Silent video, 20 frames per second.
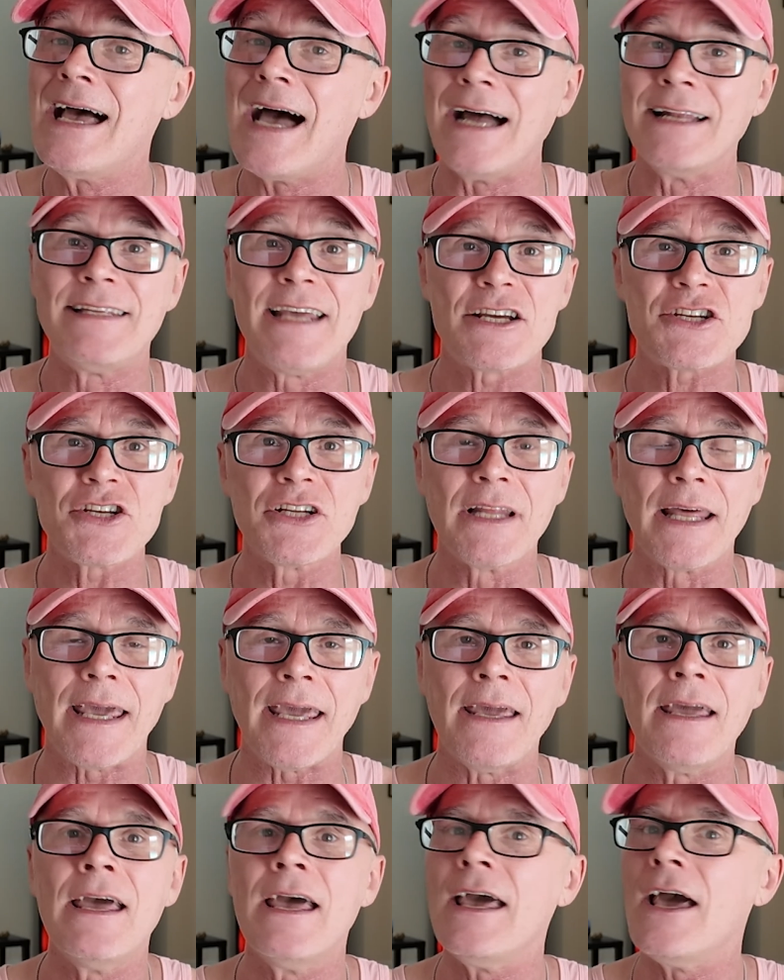
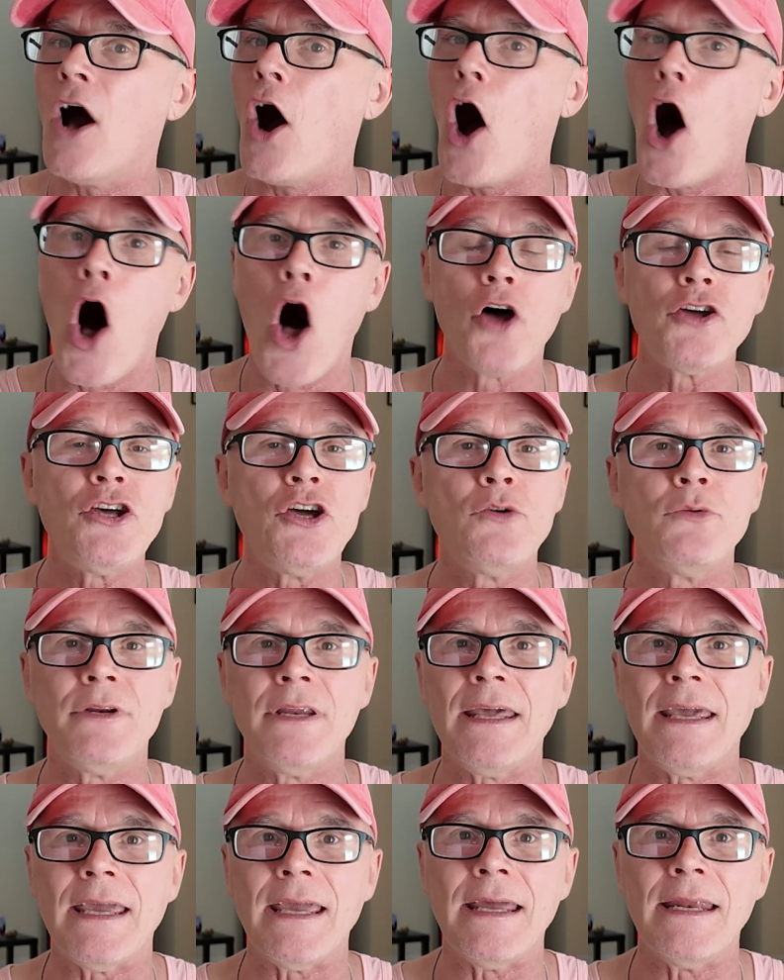Additionally, all you
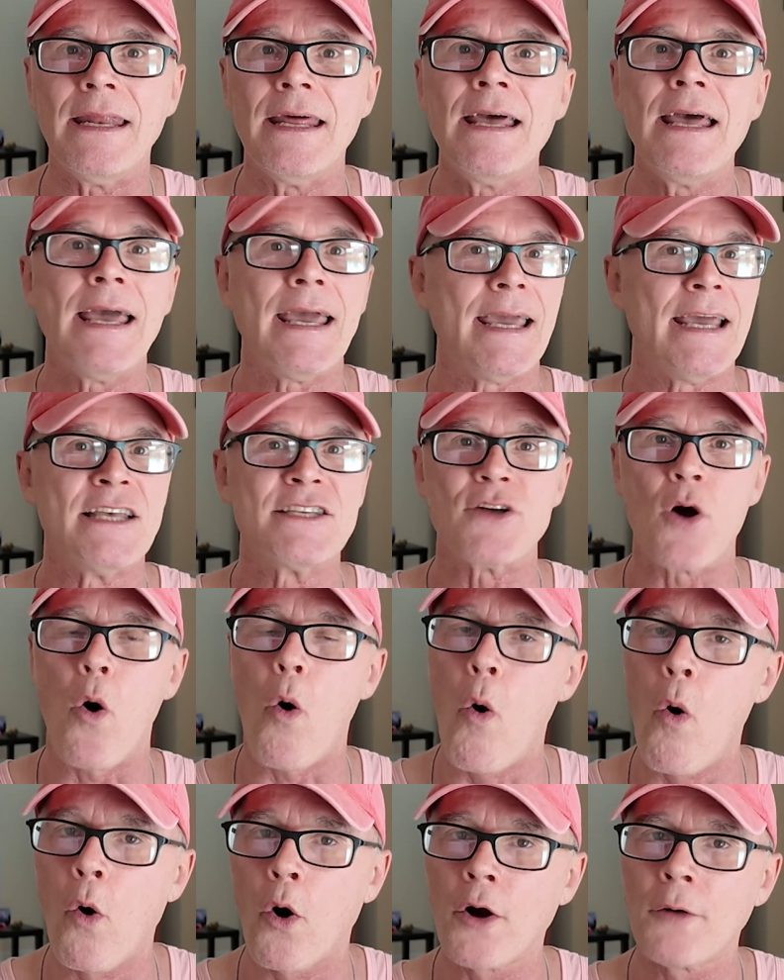need
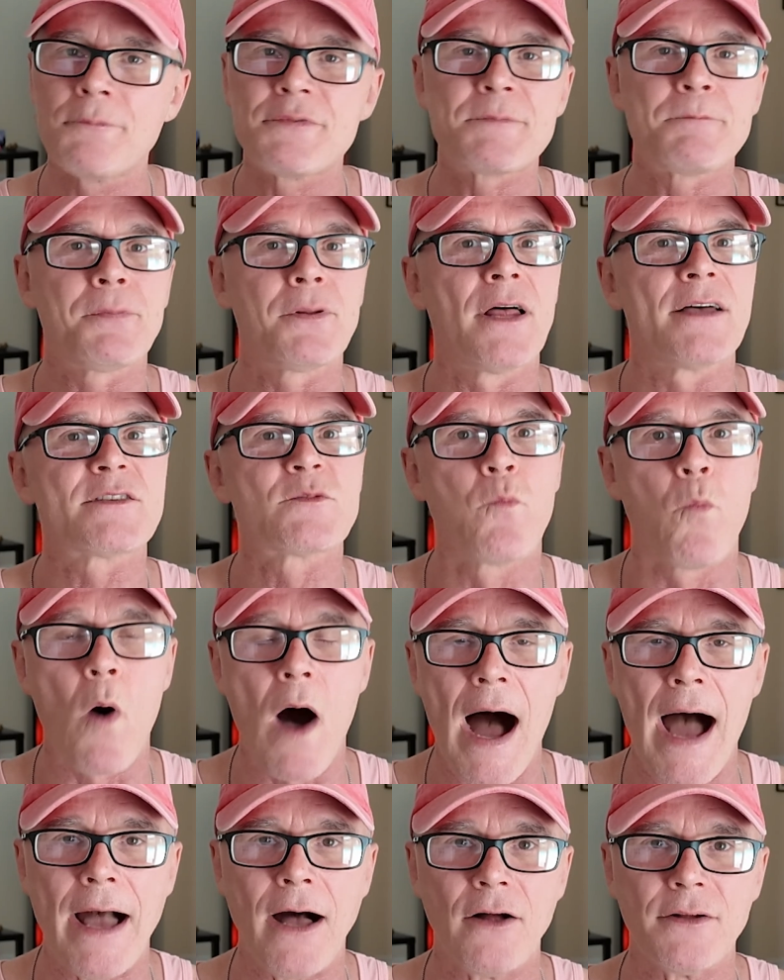is orbs plus
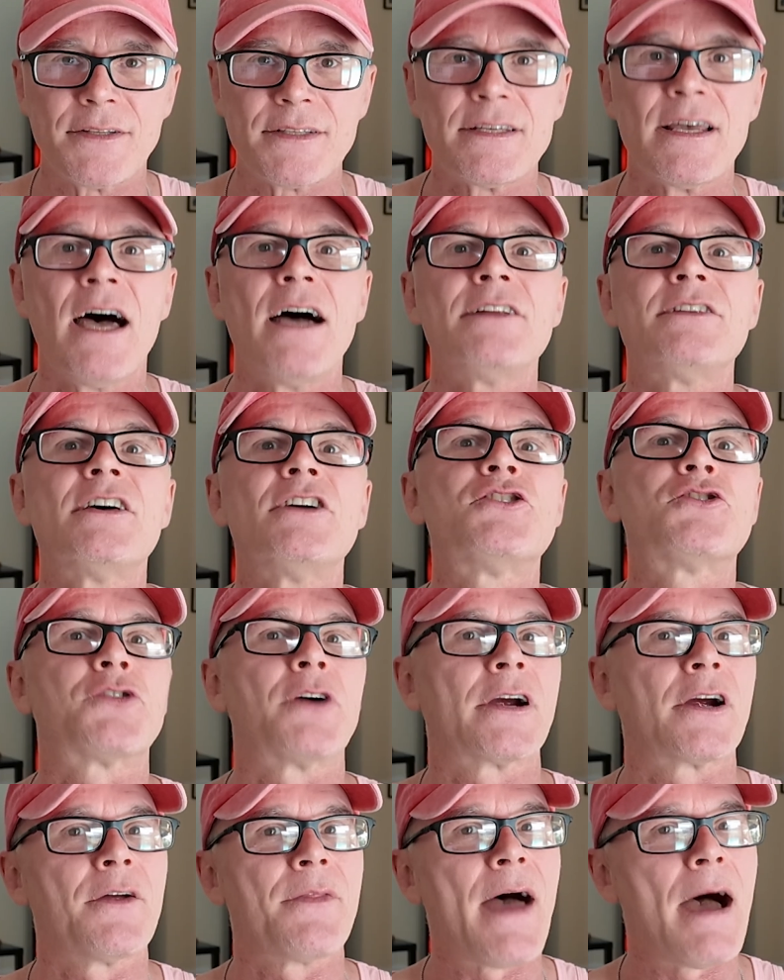wilds to
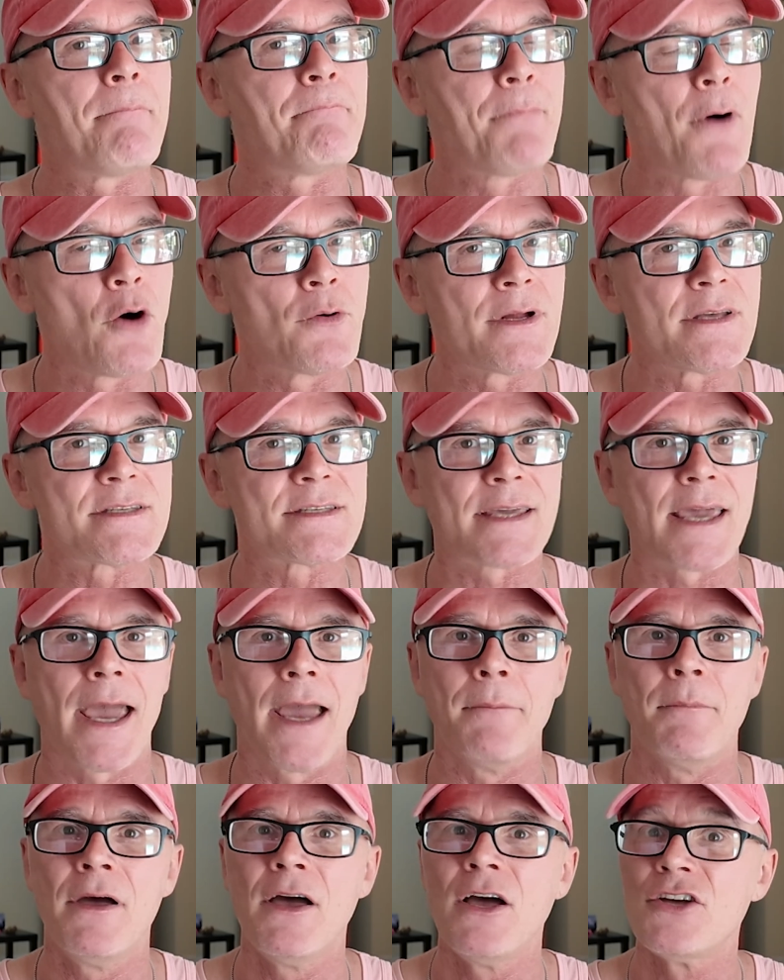trigger that bonus
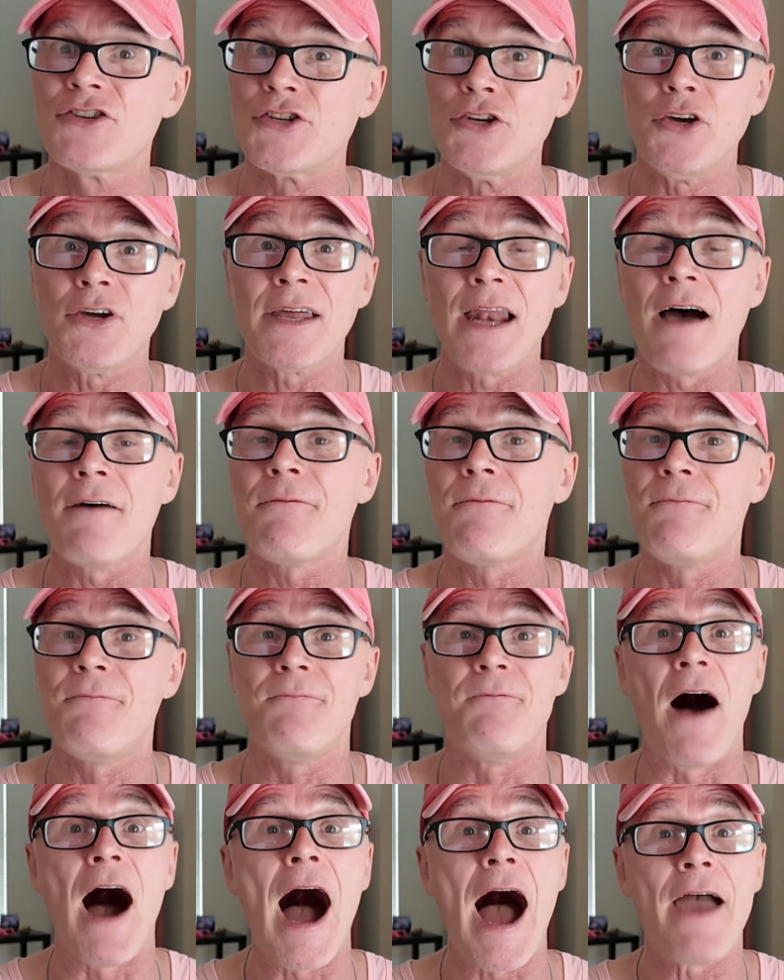game. So you can have
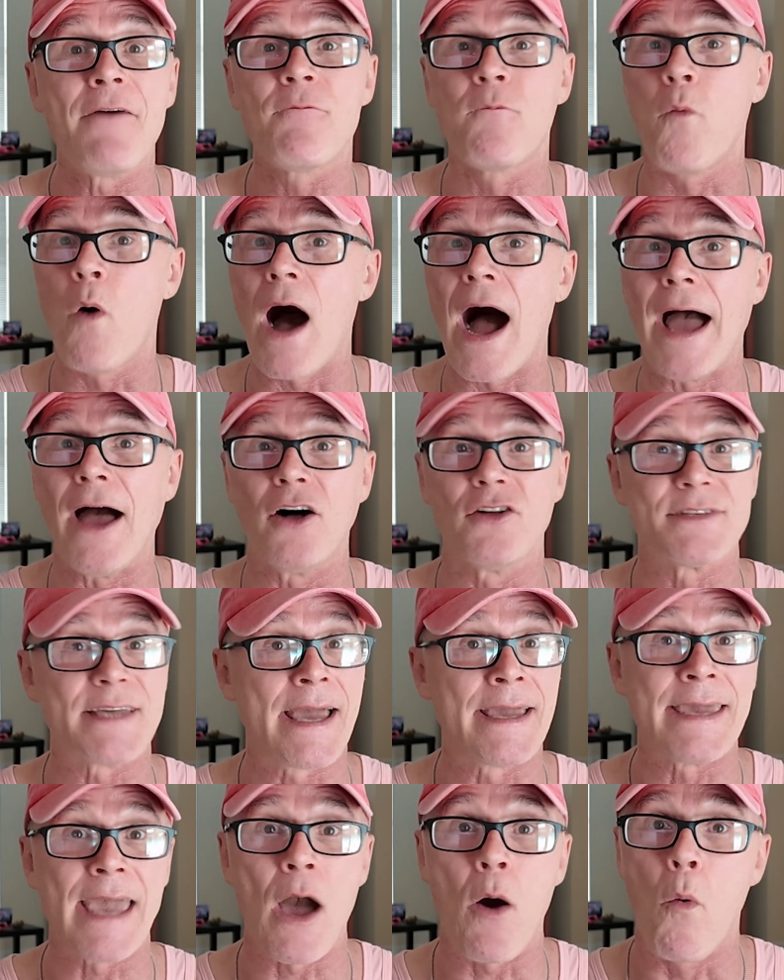5 wilds
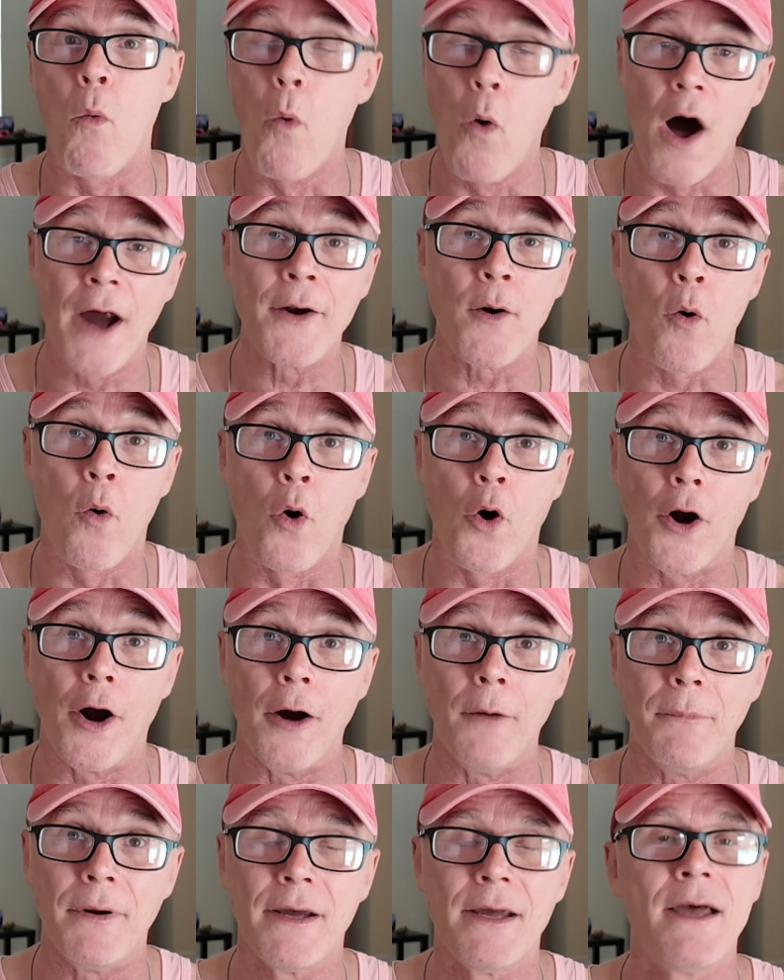and get 1
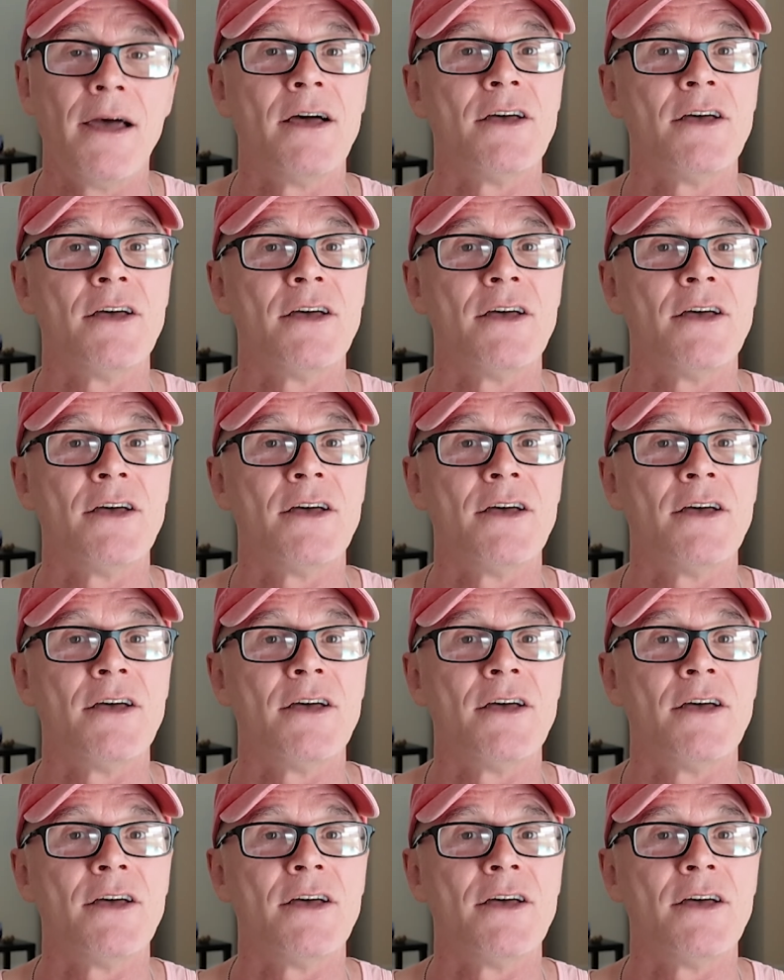orb.